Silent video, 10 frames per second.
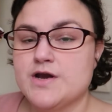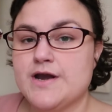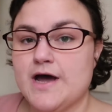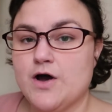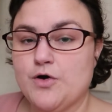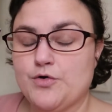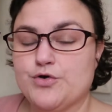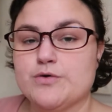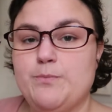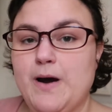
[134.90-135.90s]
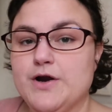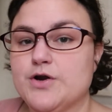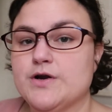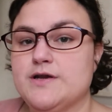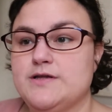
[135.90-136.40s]
Now, your
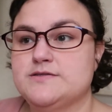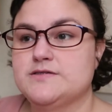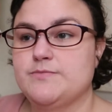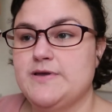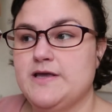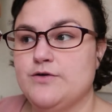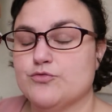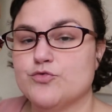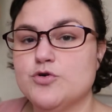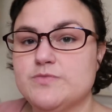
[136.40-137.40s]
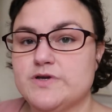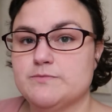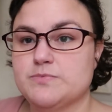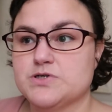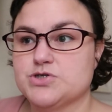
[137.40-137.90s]
butter needs to be room
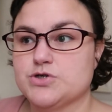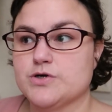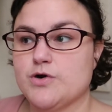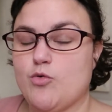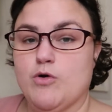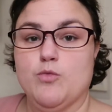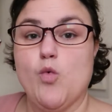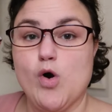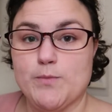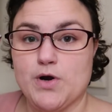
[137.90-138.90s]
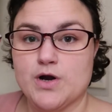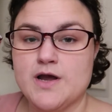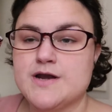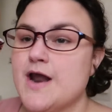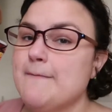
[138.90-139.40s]
temperature or warmer.
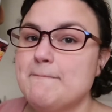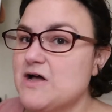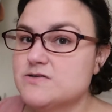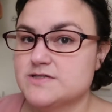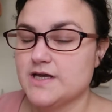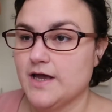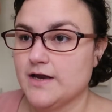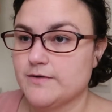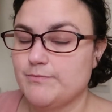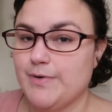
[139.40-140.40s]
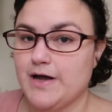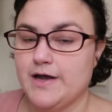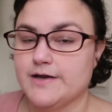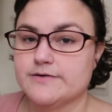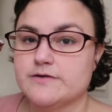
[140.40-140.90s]
Not melted,
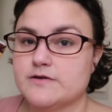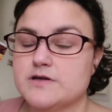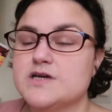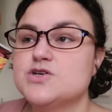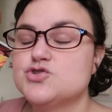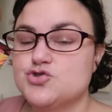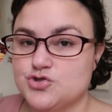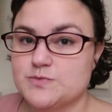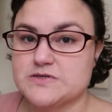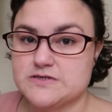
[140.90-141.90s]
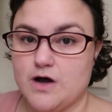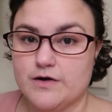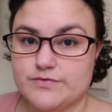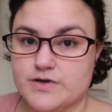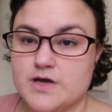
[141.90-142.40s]
but super
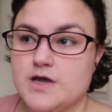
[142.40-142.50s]
soft.